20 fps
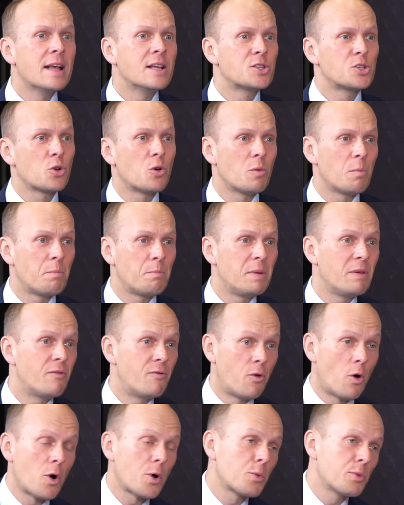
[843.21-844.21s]
So
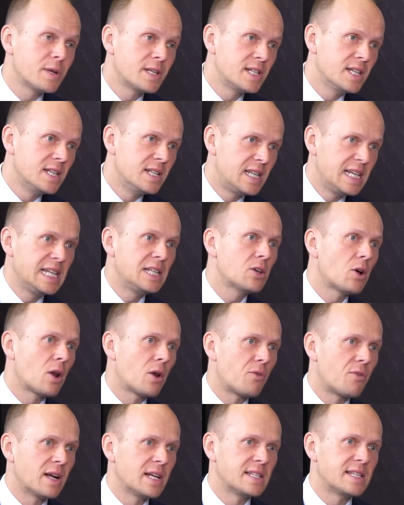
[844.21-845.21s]
before we see
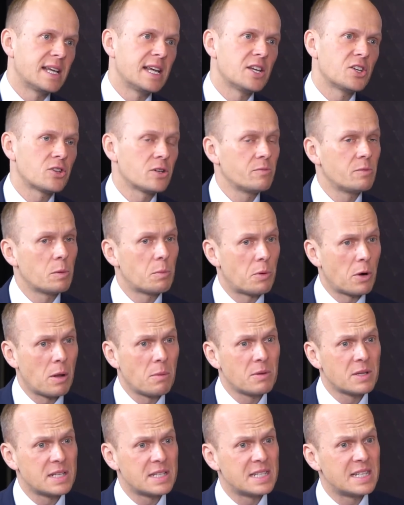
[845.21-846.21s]
de-dollarization, we
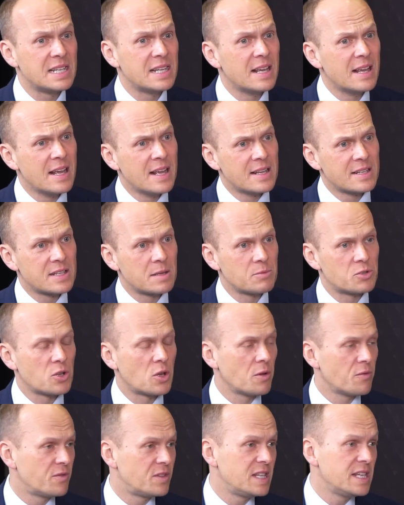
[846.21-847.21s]
probably see some
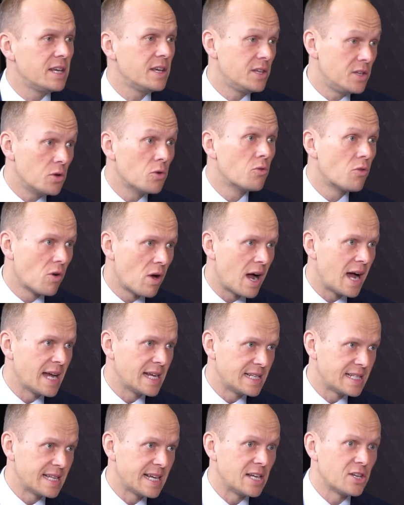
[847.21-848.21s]
sort of
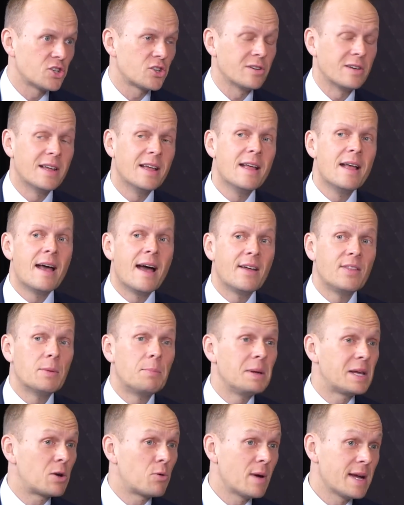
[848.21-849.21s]
de-euroization. And the
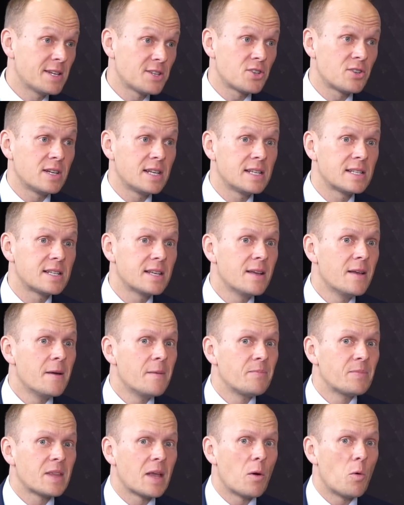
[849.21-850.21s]
big question is,
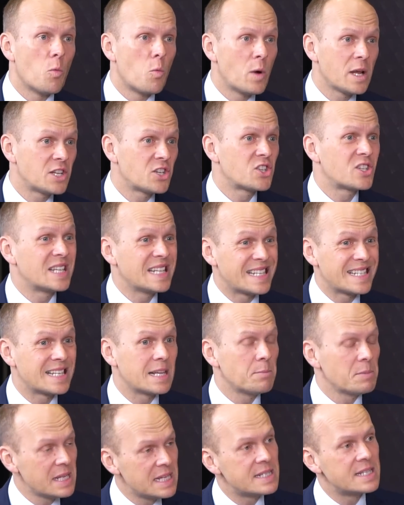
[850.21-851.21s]
which
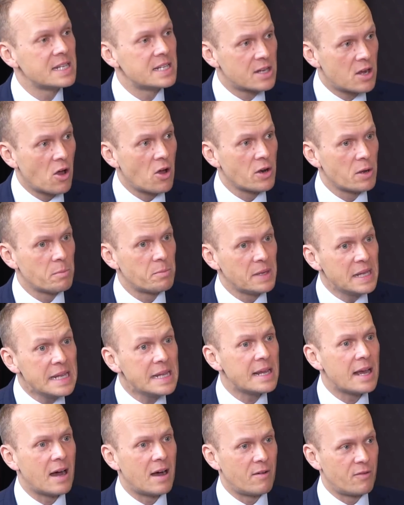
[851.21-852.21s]
system is it gonna
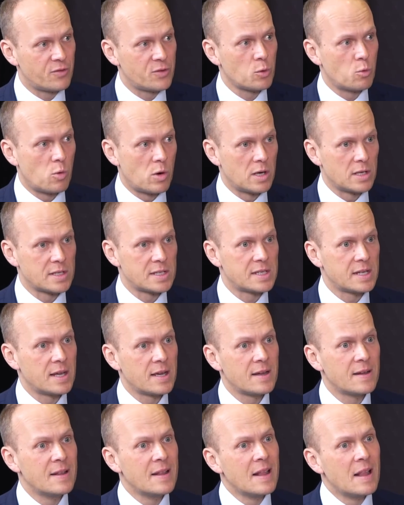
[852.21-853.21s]
be afterwards?
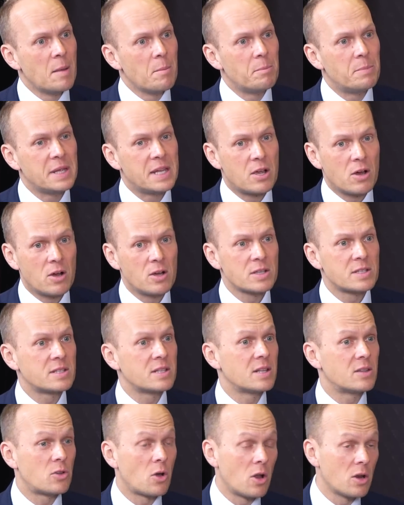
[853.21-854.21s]
Yeah, because
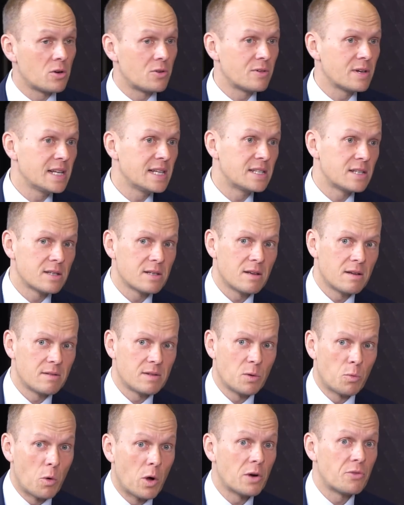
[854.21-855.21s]
the dollar is
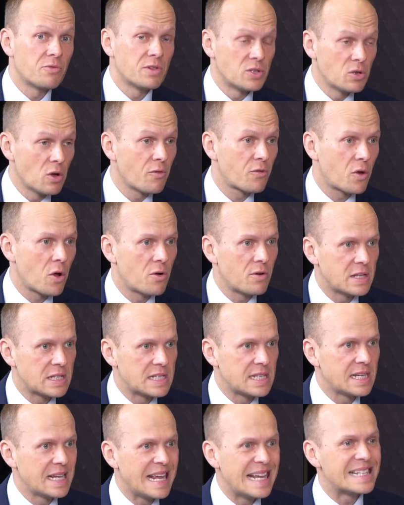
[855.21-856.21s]
the world reserve
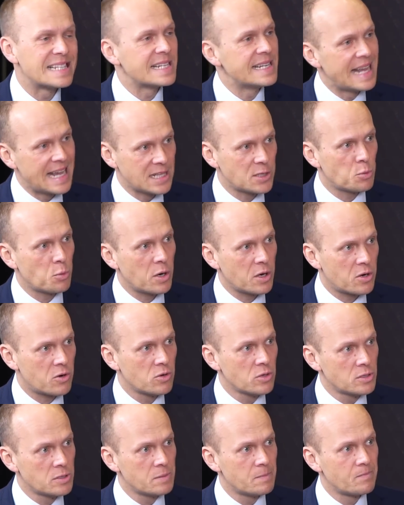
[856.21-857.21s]
currency, is a network
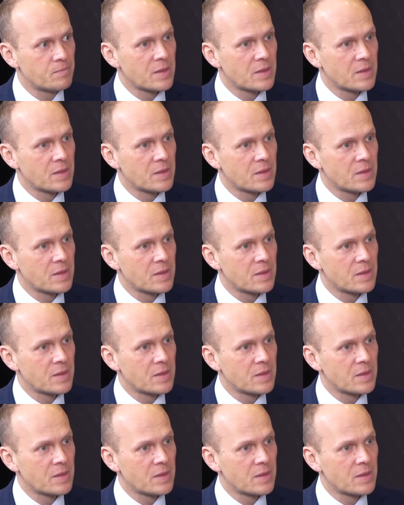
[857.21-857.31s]
good.